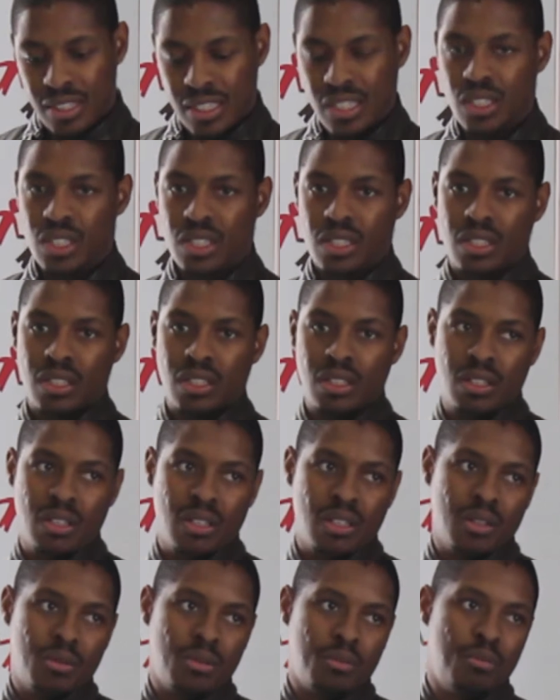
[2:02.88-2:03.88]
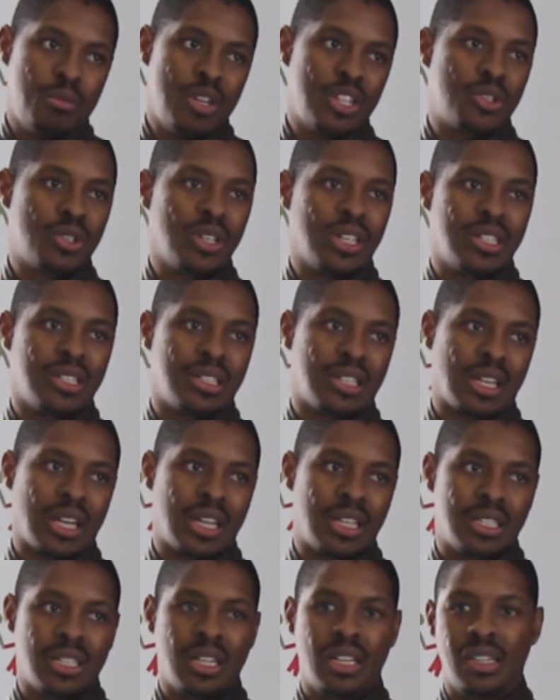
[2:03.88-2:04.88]
this metric is
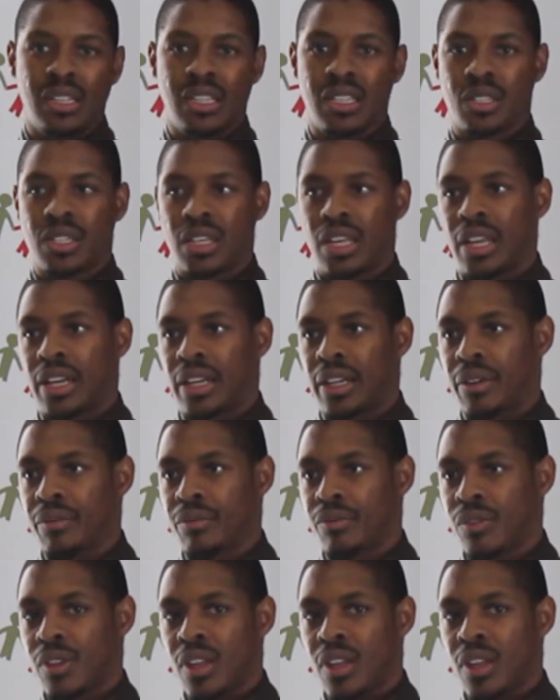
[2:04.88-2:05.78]
red in this area.